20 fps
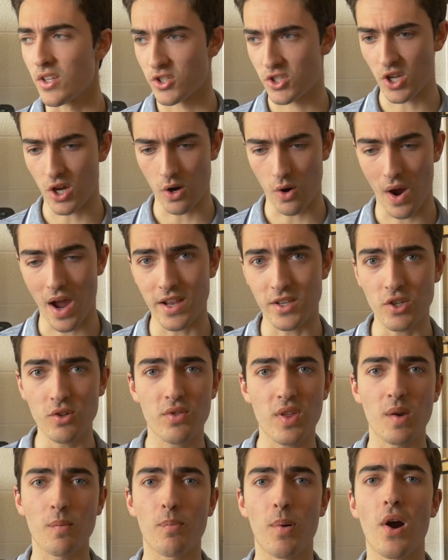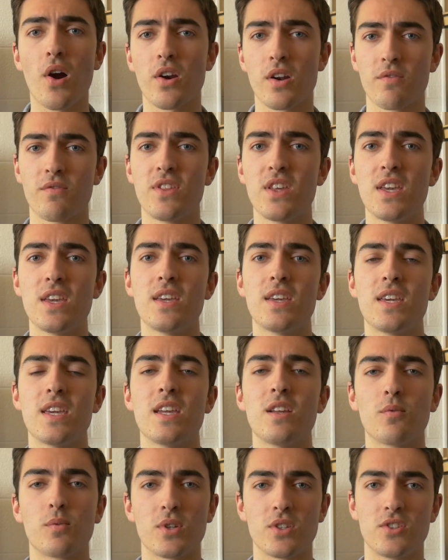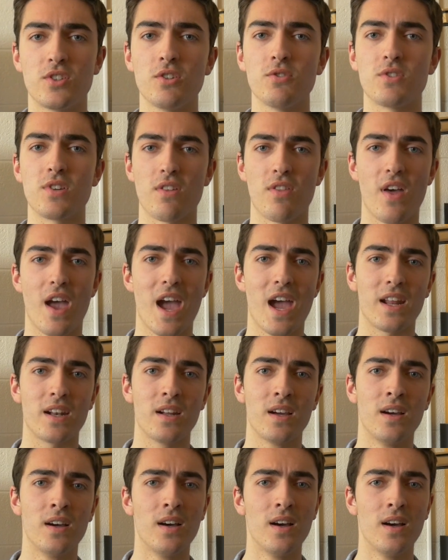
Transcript: So I do think part of the heat was due to that.